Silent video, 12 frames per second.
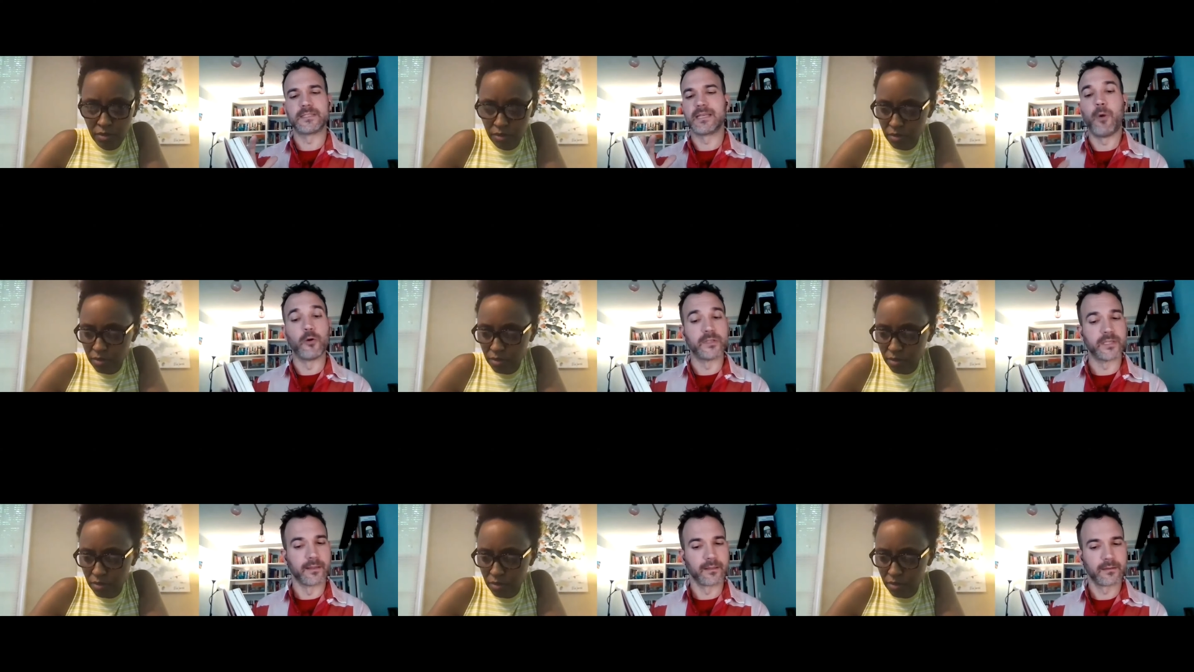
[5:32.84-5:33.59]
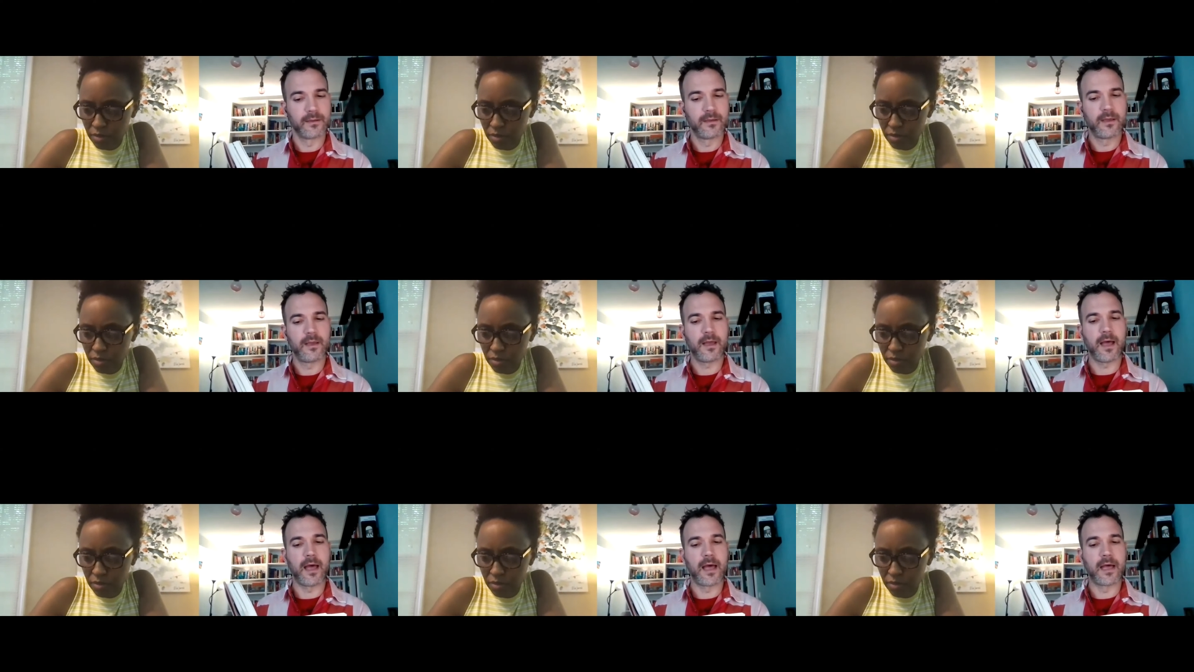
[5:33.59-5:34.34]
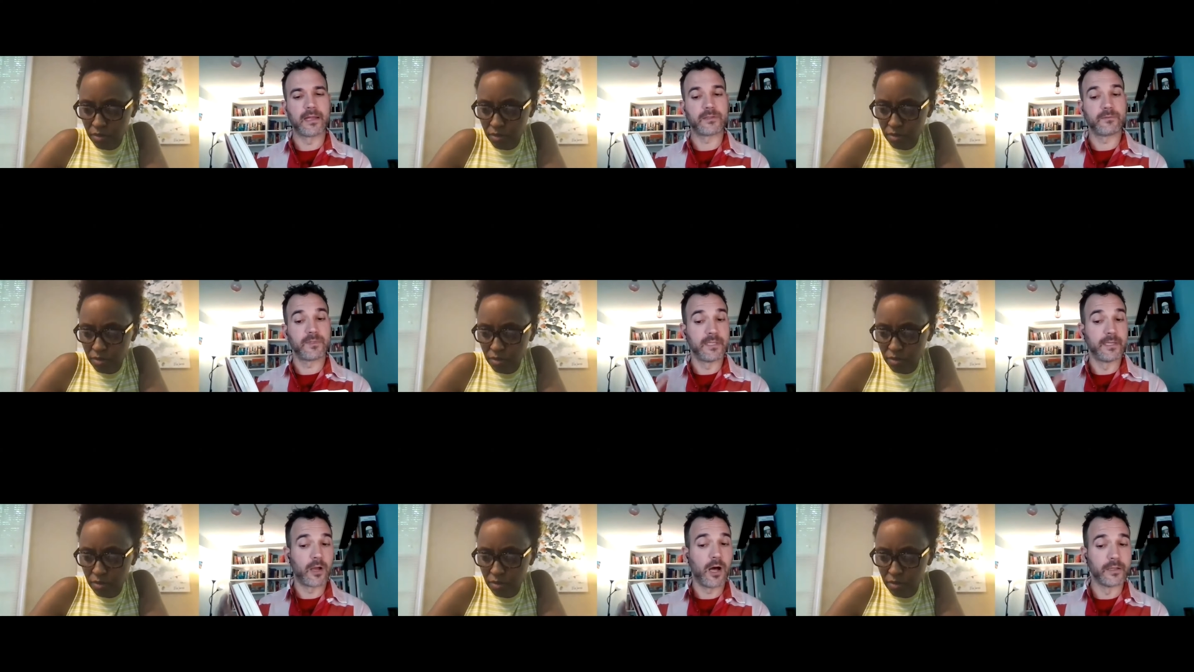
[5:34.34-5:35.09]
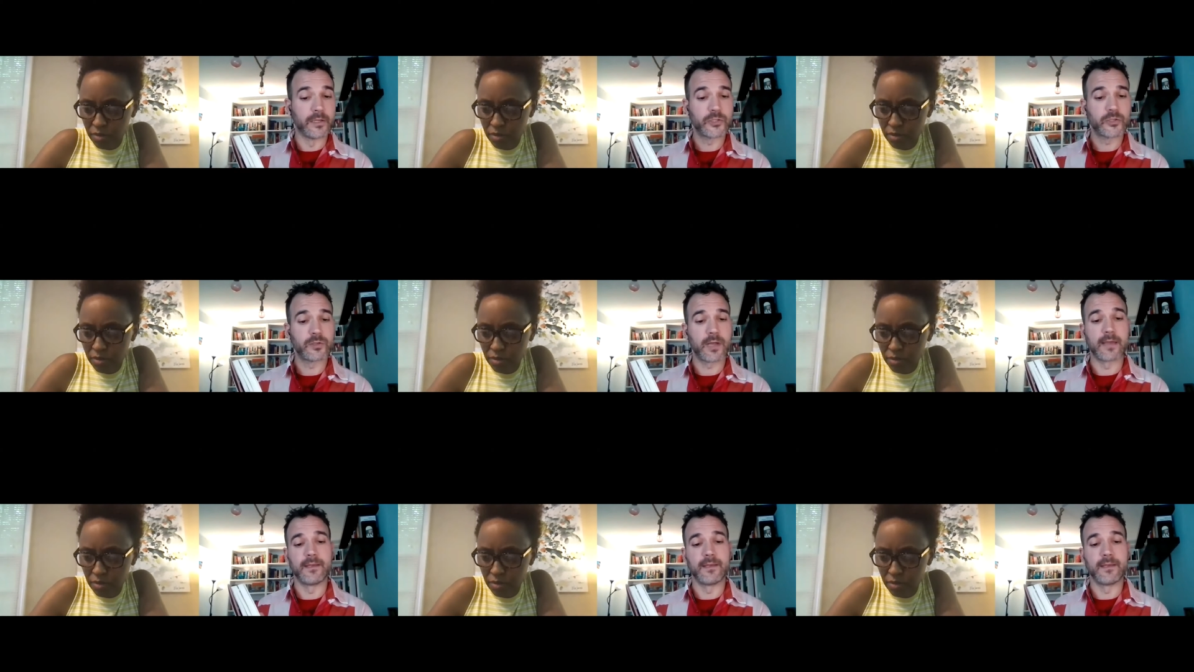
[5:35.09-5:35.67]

Speaker 1: disappointed. At City College,